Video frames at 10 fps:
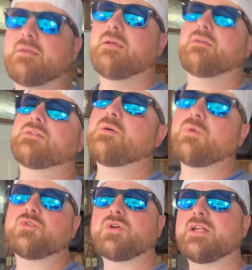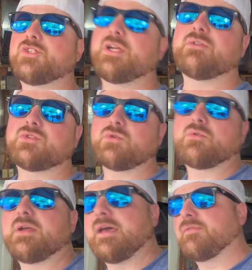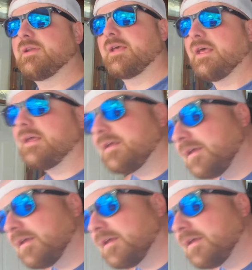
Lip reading: Because I want to try to share a story every day.